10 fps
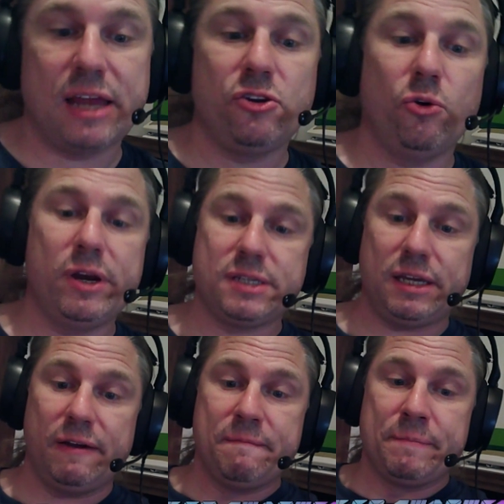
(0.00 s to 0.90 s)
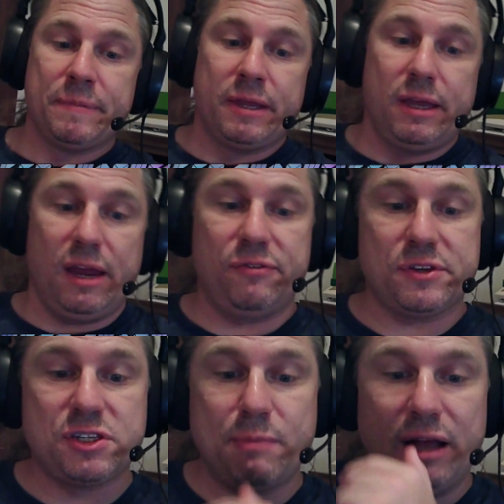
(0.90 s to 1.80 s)
get noisy, if
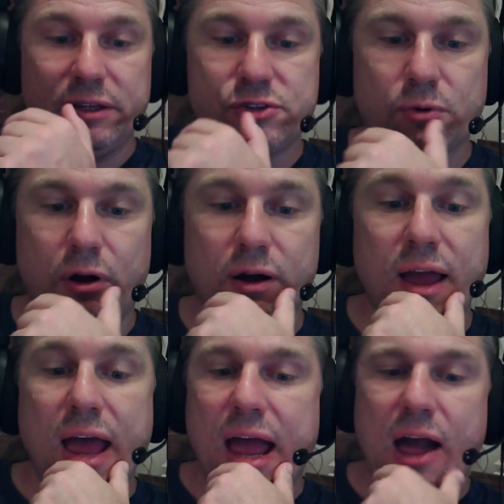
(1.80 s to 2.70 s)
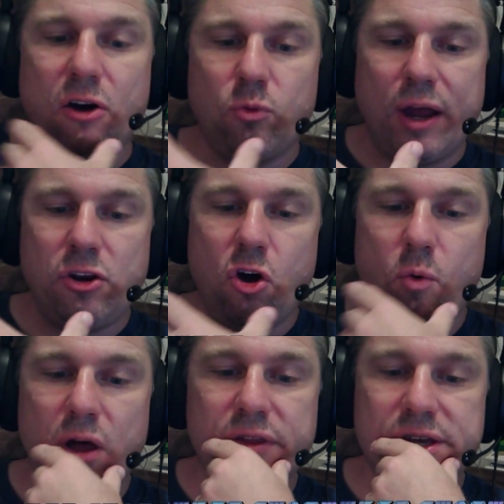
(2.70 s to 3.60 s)
the smell is wrong, how do I
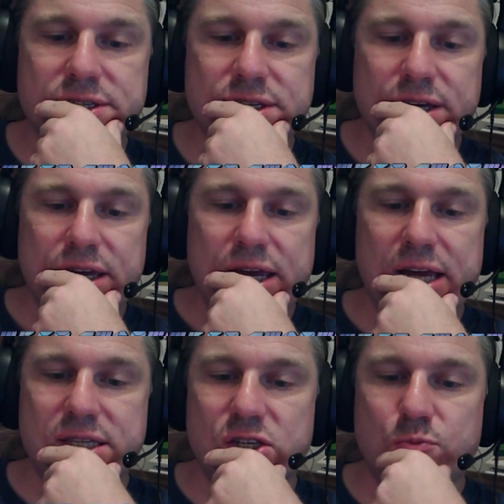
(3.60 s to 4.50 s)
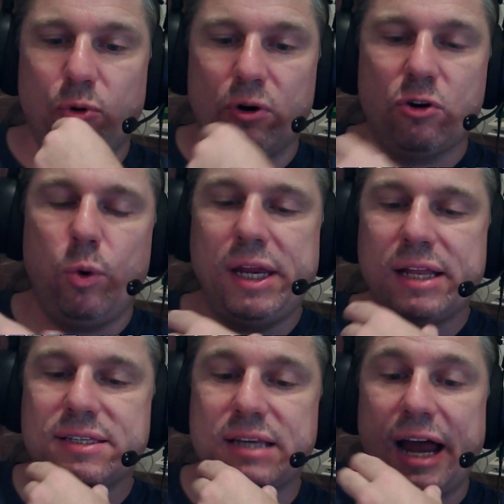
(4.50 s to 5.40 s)
know all this? Is the spore queen
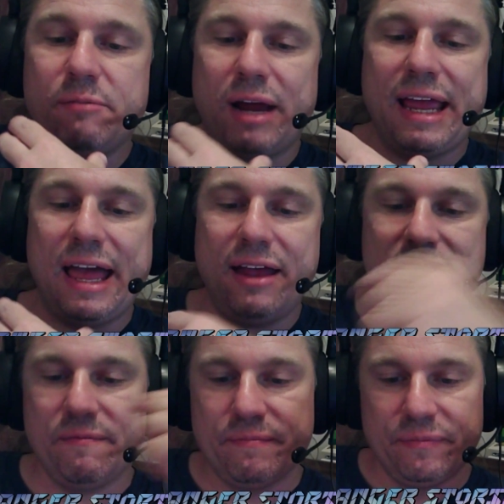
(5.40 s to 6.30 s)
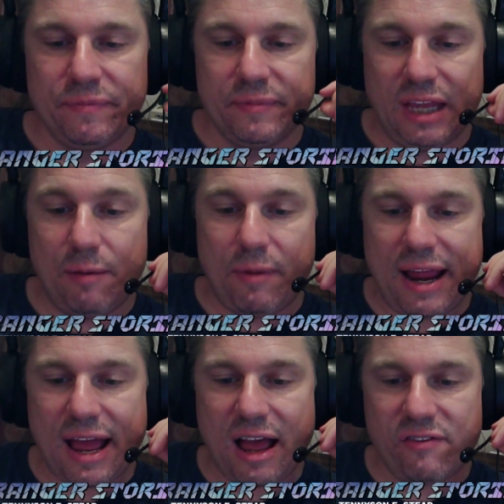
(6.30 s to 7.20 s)
inside my head? Am
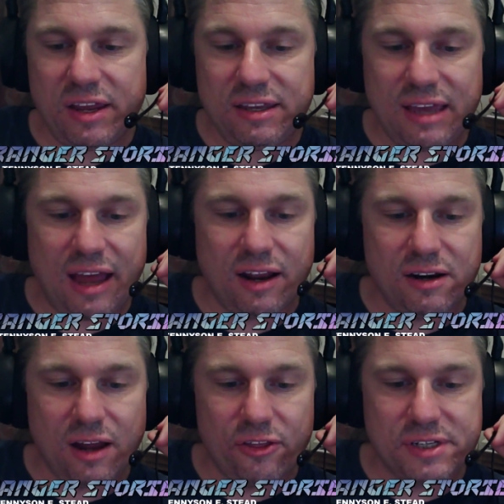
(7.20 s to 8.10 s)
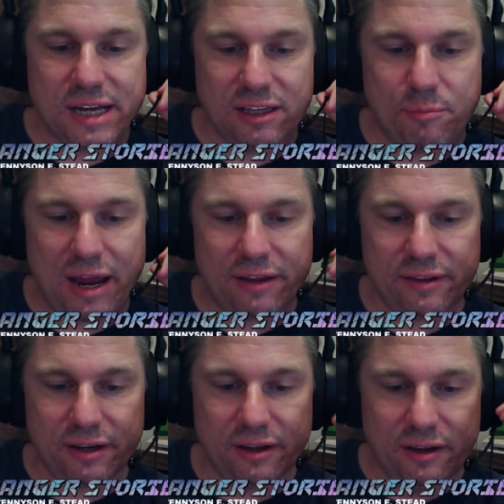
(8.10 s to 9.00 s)
I having yet another telepathic